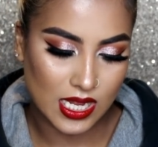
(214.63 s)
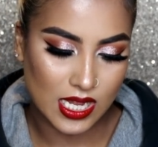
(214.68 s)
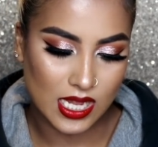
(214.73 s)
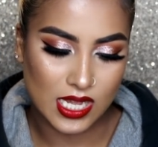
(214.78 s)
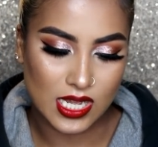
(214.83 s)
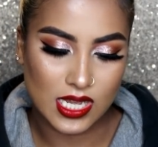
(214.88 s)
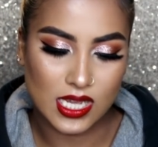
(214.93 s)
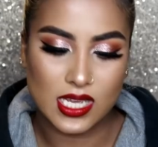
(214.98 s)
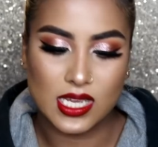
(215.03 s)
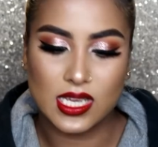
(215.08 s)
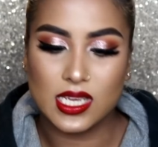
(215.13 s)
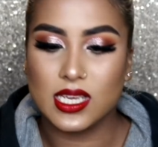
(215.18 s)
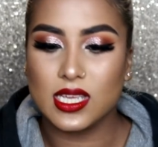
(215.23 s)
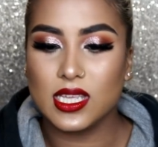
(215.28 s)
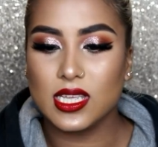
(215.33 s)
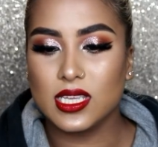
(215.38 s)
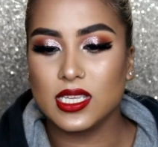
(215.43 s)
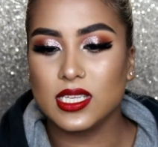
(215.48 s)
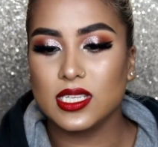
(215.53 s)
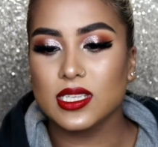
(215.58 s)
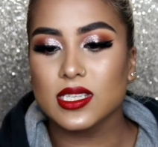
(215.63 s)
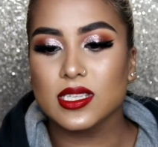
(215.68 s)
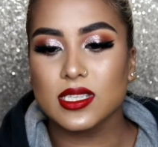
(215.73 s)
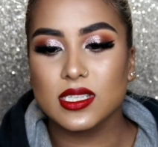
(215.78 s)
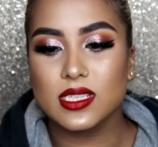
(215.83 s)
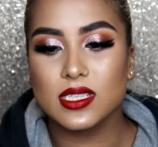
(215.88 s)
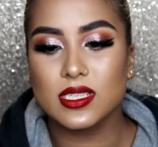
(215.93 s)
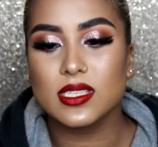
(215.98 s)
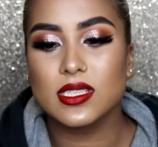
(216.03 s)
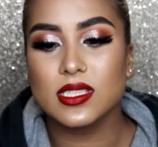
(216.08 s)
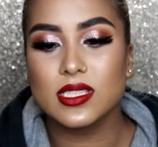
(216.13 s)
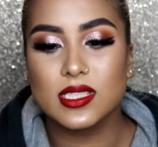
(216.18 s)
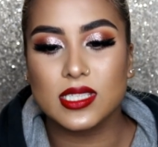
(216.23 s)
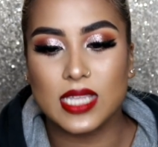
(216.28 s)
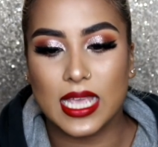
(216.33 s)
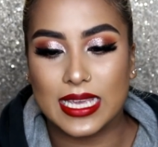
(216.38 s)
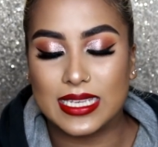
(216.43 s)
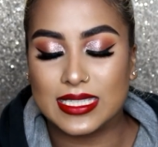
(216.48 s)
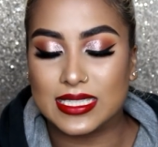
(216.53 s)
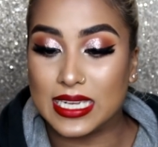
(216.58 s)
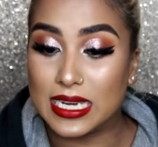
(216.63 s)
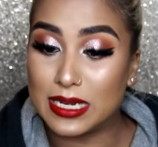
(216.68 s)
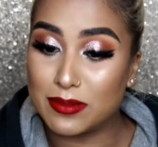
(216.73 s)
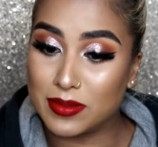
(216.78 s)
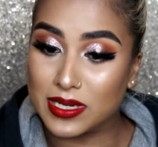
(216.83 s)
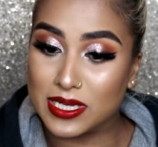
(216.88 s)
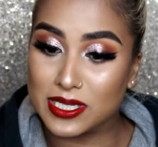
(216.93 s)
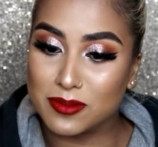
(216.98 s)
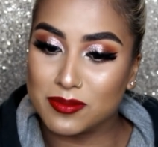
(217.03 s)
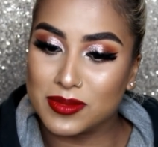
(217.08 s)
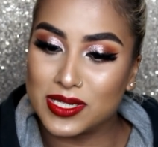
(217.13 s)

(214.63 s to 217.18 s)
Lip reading: is a statement.